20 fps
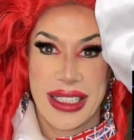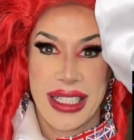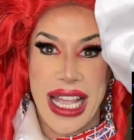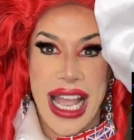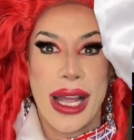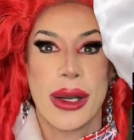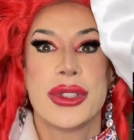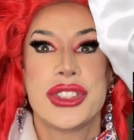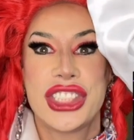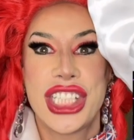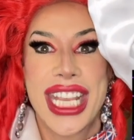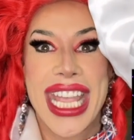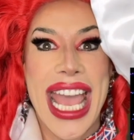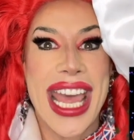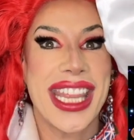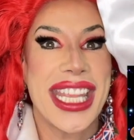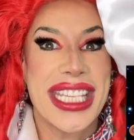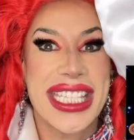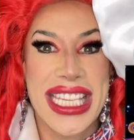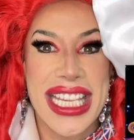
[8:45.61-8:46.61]
How'd she
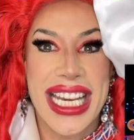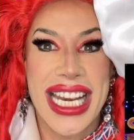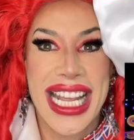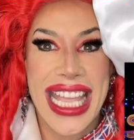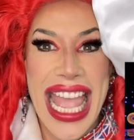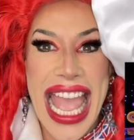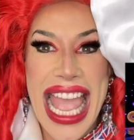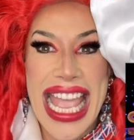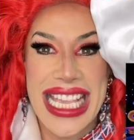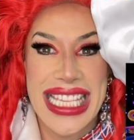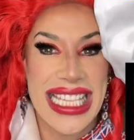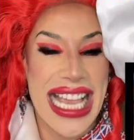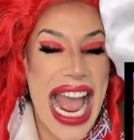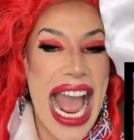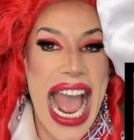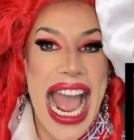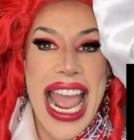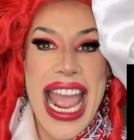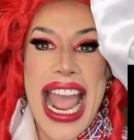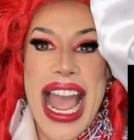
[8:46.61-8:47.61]
get this in a case?
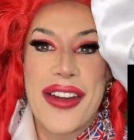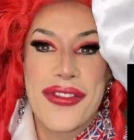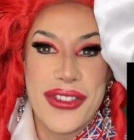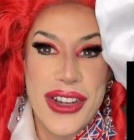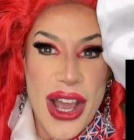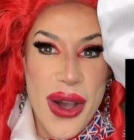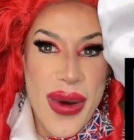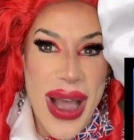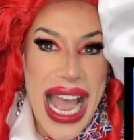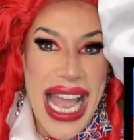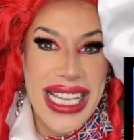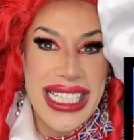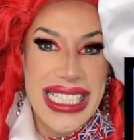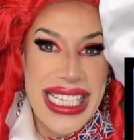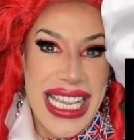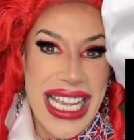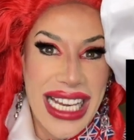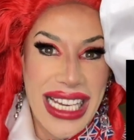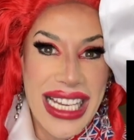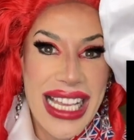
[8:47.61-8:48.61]
I have no
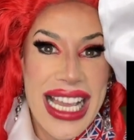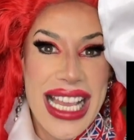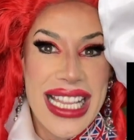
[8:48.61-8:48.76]
idea.